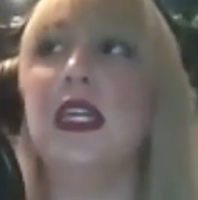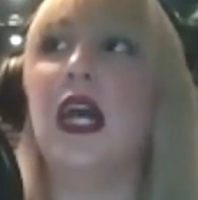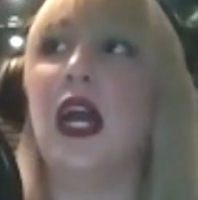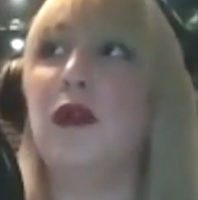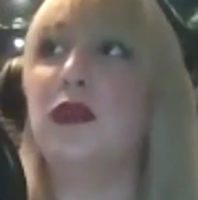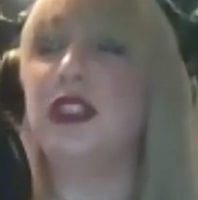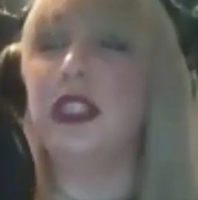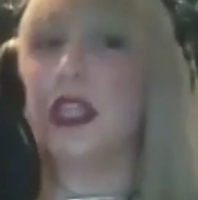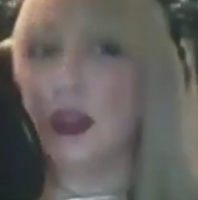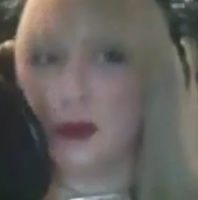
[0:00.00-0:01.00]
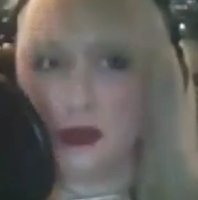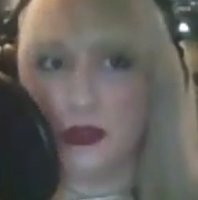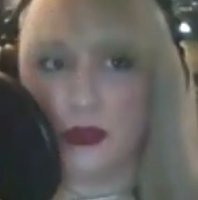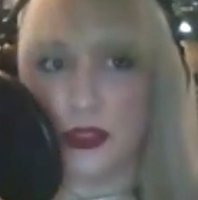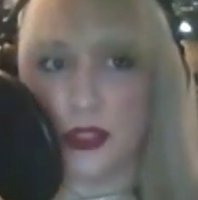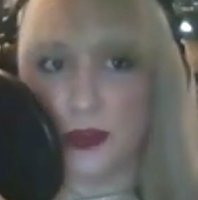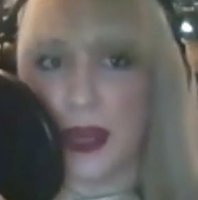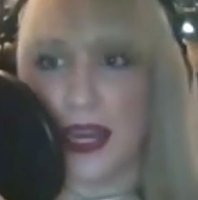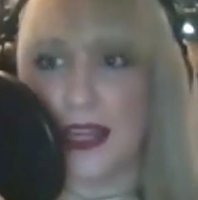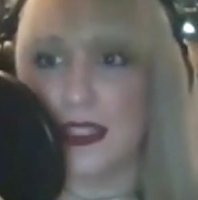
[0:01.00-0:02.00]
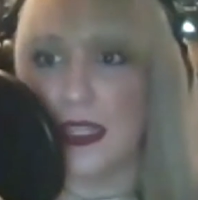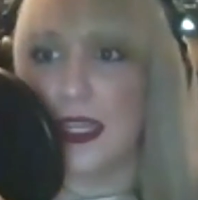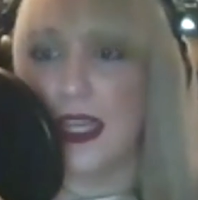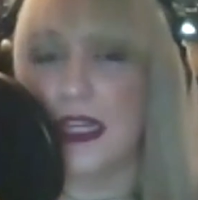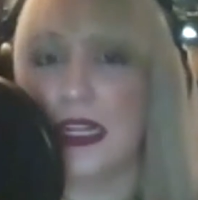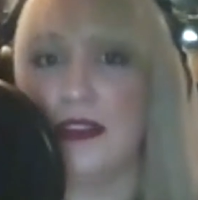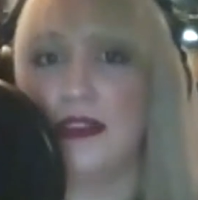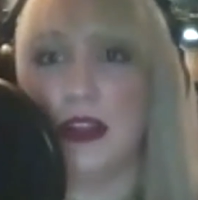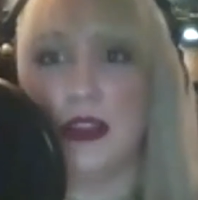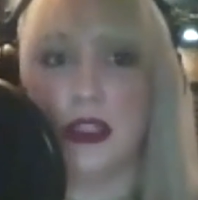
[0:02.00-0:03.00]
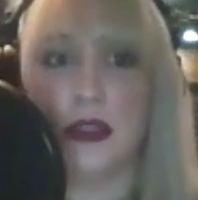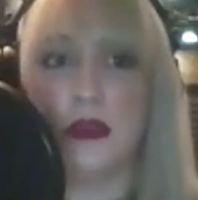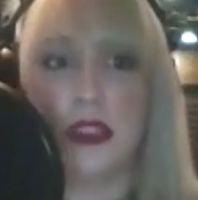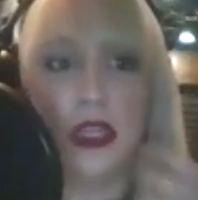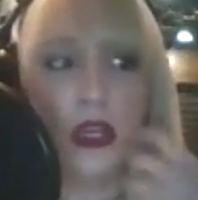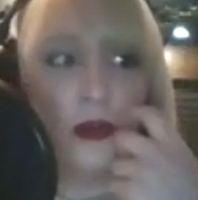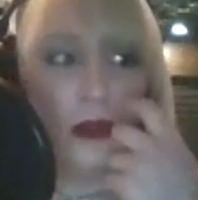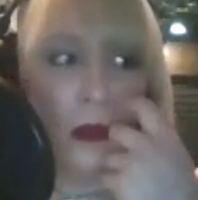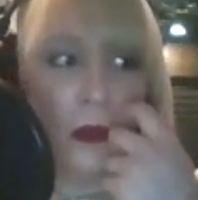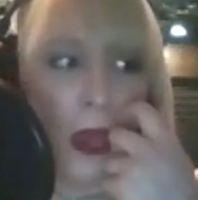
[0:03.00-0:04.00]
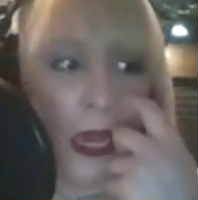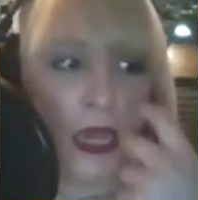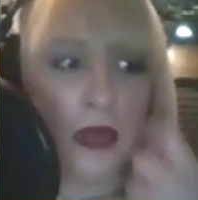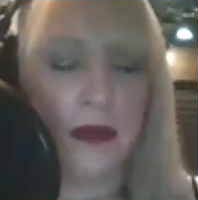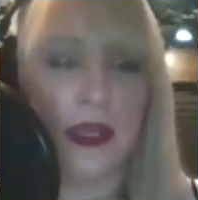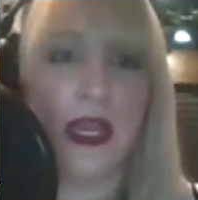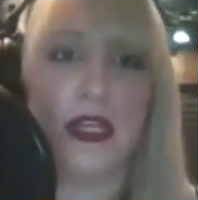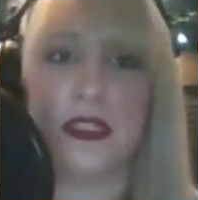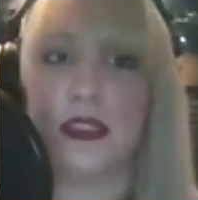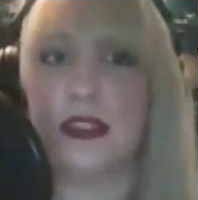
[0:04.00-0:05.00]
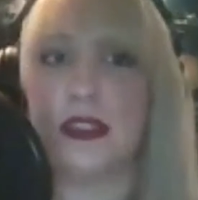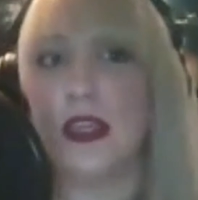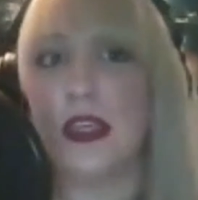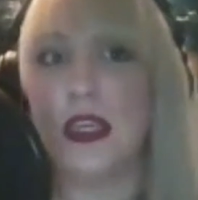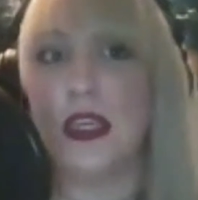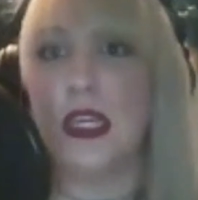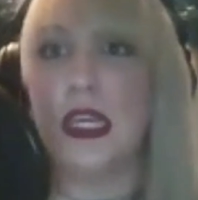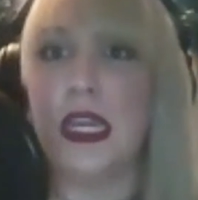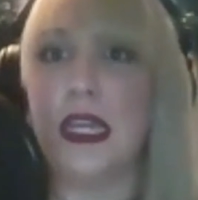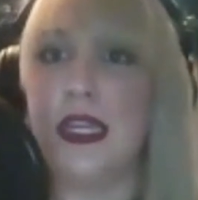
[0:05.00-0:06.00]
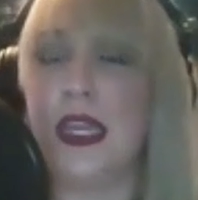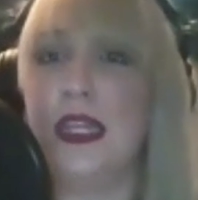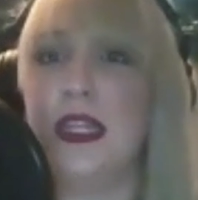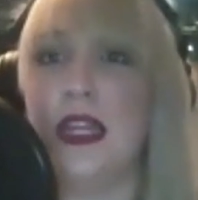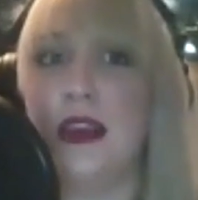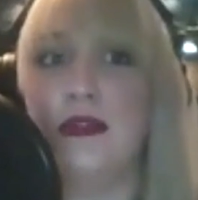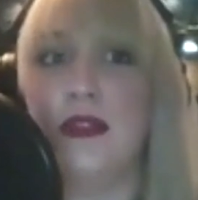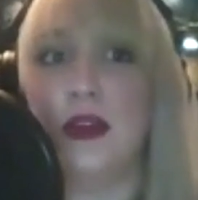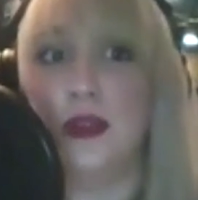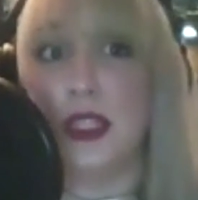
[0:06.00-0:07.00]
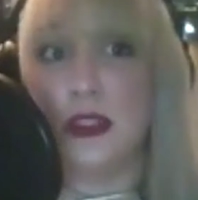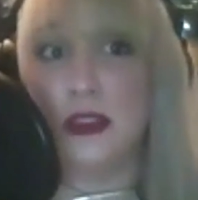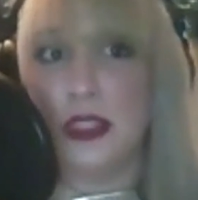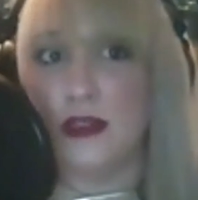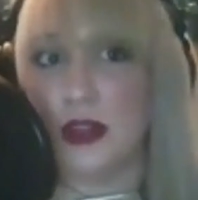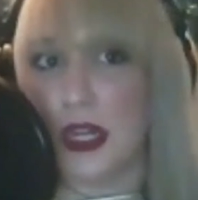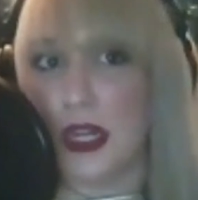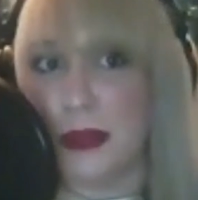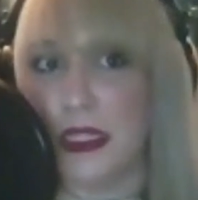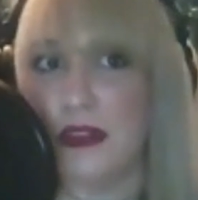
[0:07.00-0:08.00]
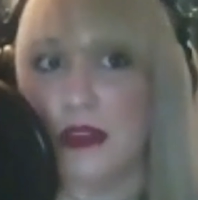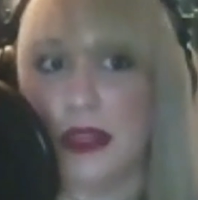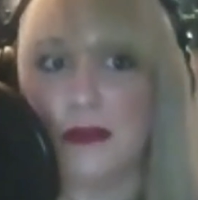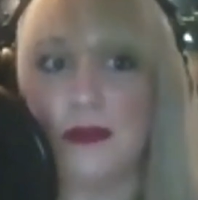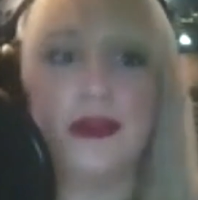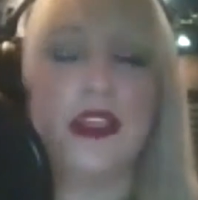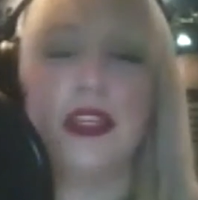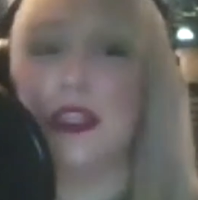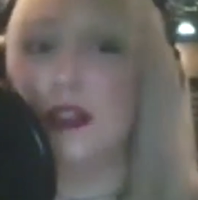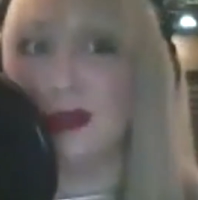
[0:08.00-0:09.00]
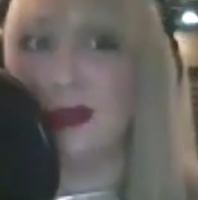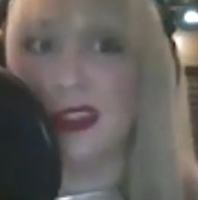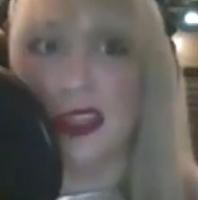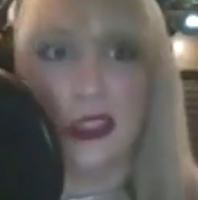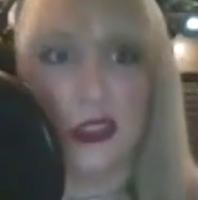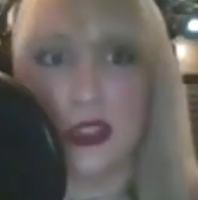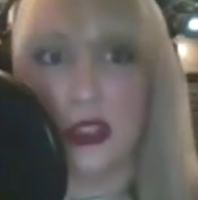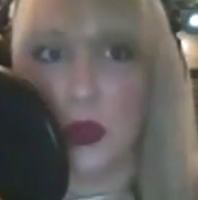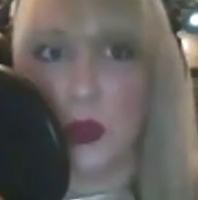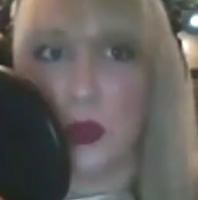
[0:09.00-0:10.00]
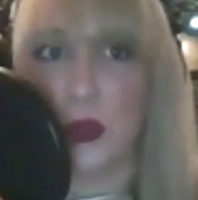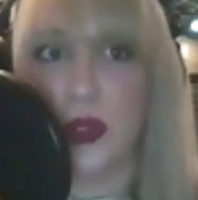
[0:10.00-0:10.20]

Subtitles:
was seeking approval so badly, and I thought that it was the only way, because and then I felt guilty for not believing. The guilt was like so